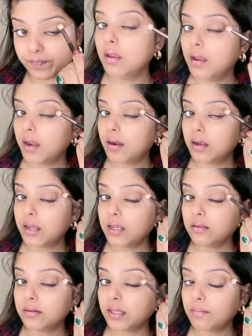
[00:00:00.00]
And again
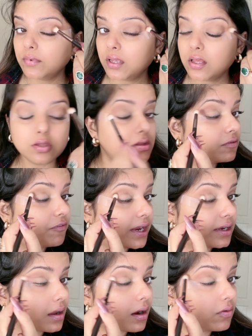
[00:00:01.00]
the same thing, just flick
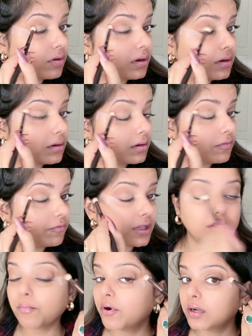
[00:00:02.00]
it out when
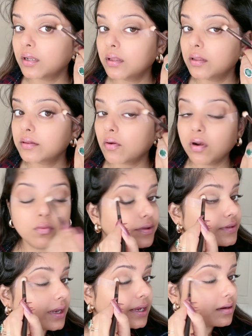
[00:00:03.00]
the product is
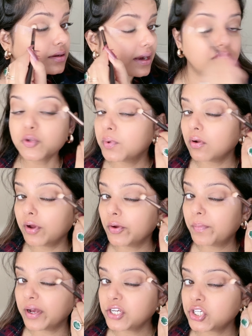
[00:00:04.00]
almost like negligible on your
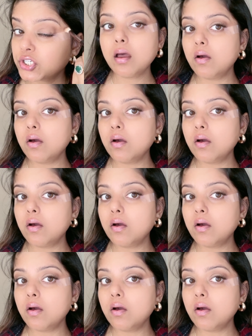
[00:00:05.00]
brush.